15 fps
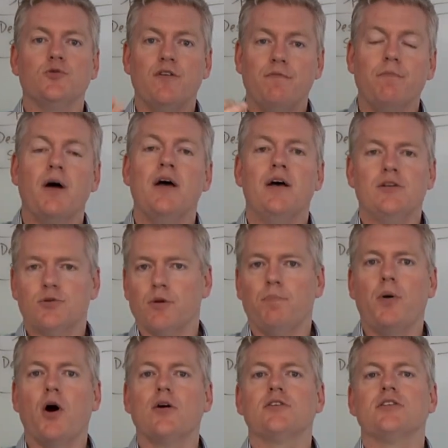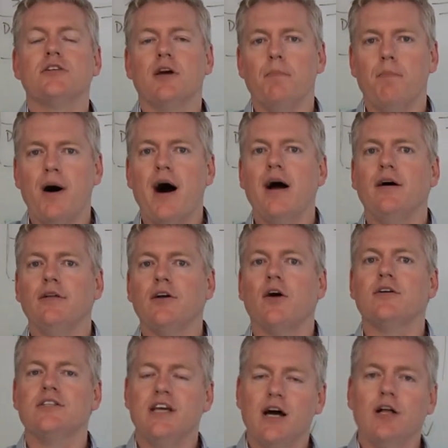we've sort of parsed and compiled
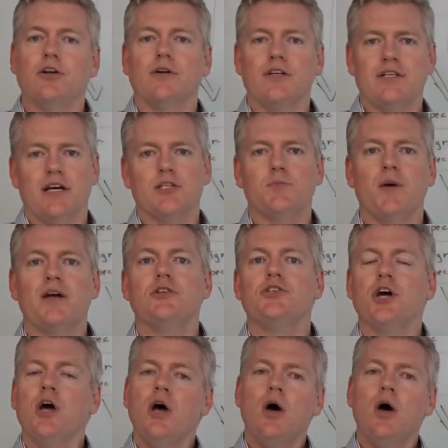RTL or a test bench